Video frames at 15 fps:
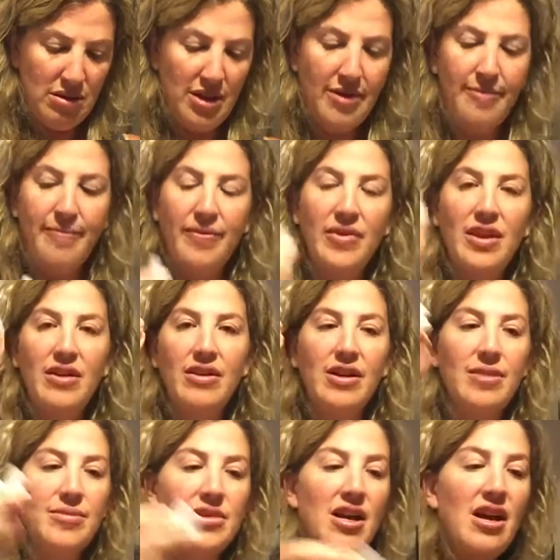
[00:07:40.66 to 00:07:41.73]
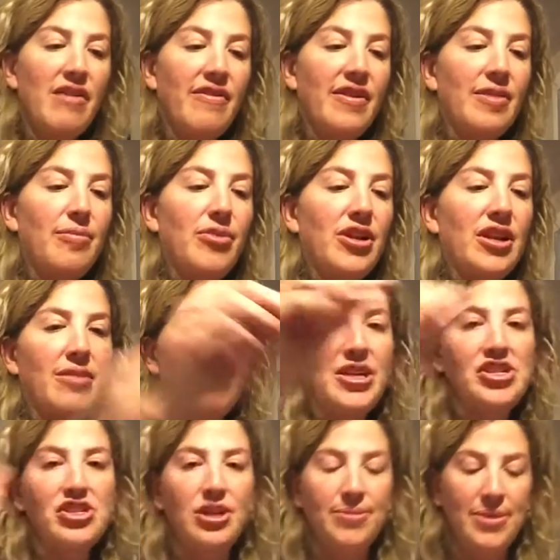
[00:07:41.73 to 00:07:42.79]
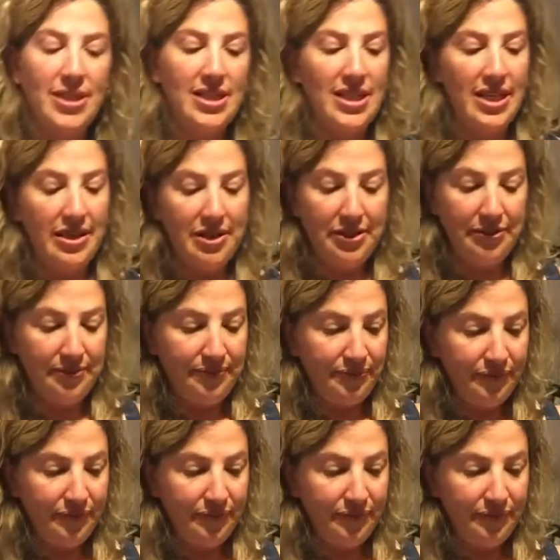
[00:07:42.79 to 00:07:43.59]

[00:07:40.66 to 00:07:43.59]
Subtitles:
Yep, and there it comes off, and put it in my sharps container.